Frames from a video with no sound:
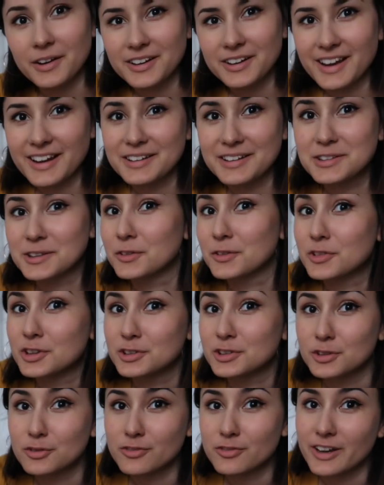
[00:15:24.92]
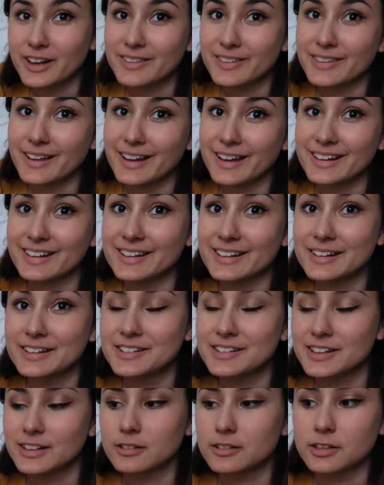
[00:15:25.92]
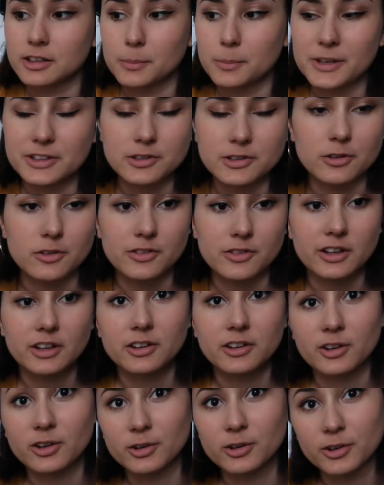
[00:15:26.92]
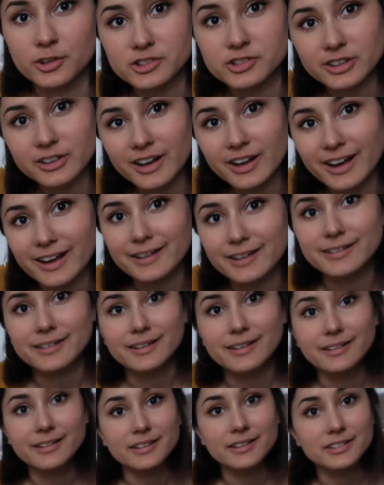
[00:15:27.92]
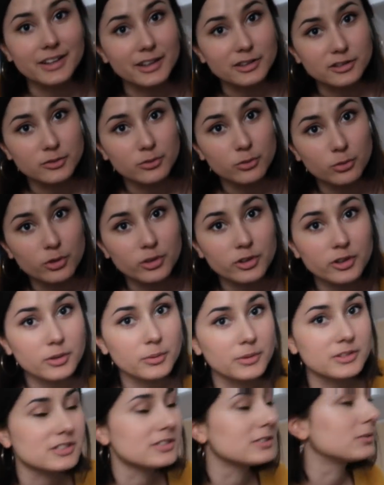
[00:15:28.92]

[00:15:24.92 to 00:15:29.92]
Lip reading: Okay, so if you do find that it is a little bit too thick, you can also add in a dash of water, which